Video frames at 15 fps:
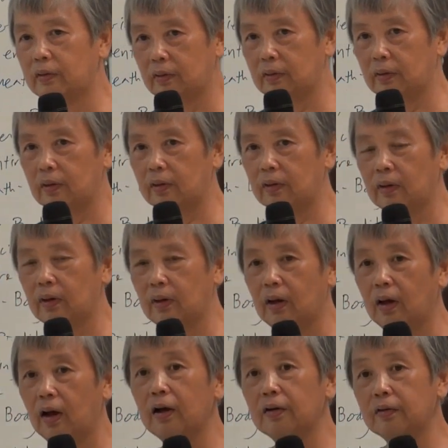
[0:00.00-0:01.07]
the
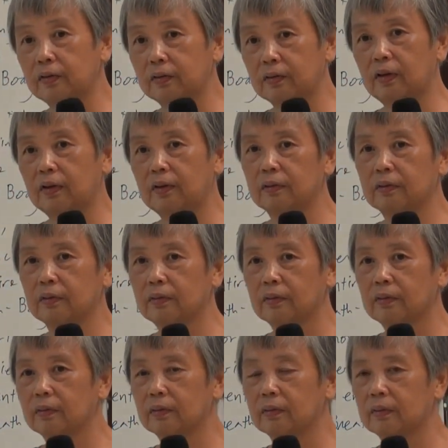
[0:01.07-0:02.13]
hurt again.
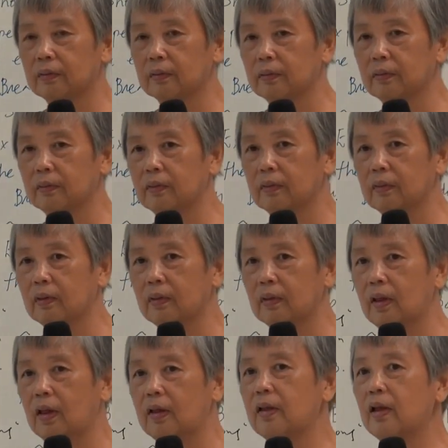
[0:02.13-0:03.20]

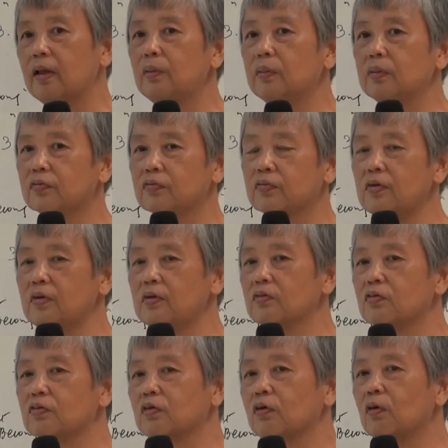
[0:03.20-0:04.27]
And then you will see the
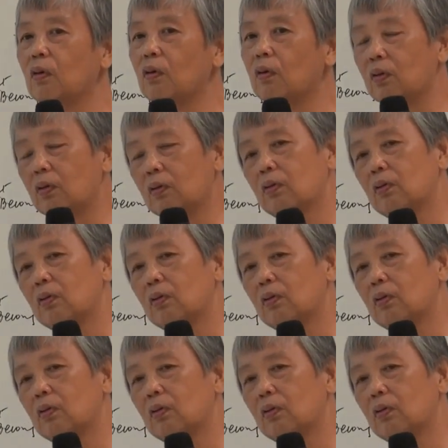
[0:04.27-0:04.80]
score